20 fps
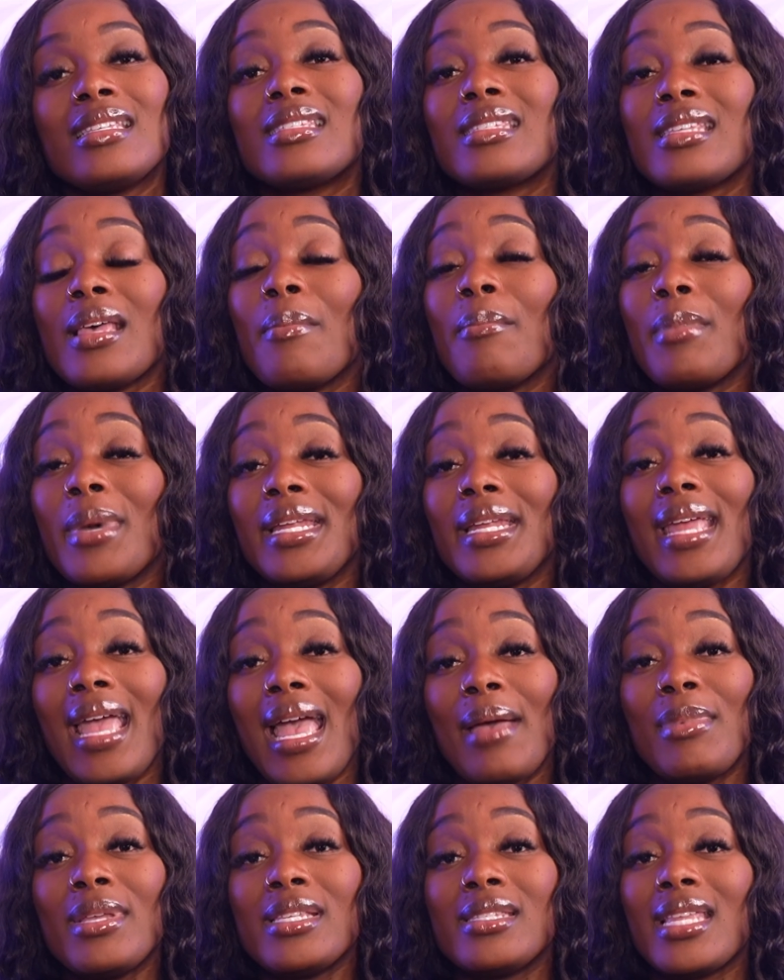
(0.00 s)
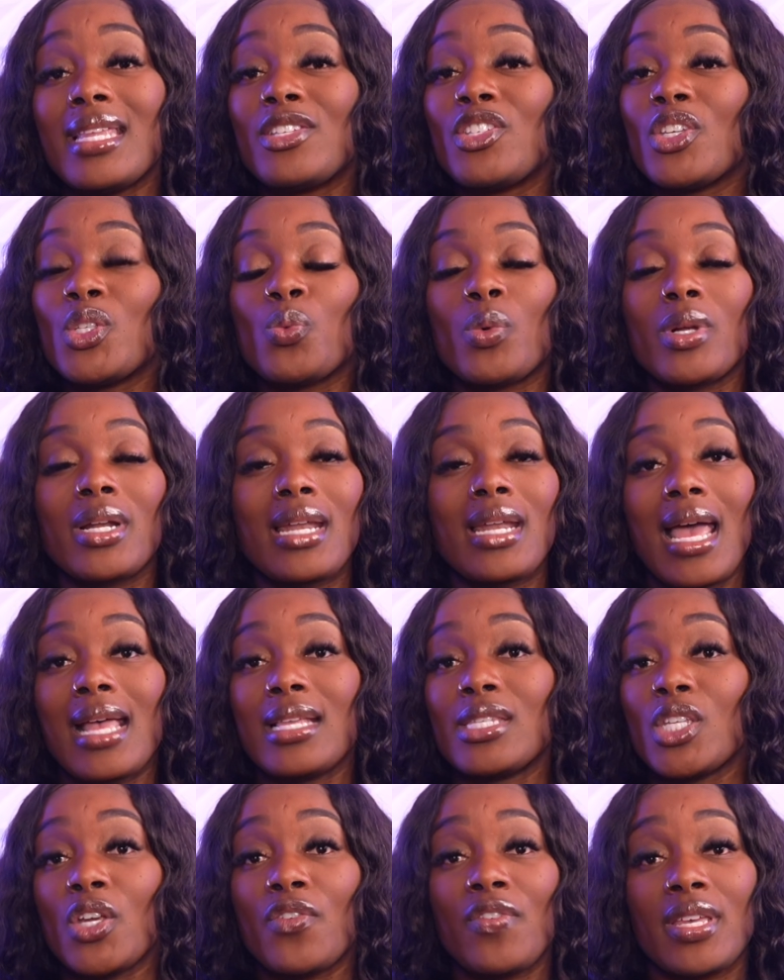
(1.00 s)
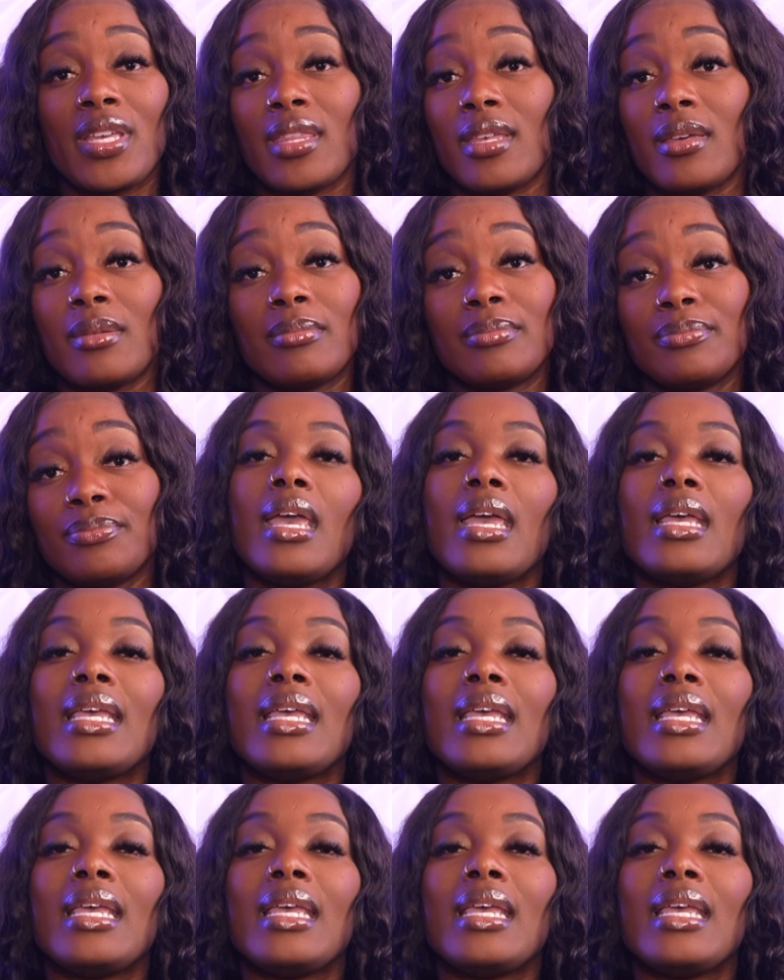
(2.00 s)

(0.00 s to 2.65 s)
some money habits that just were not serving them.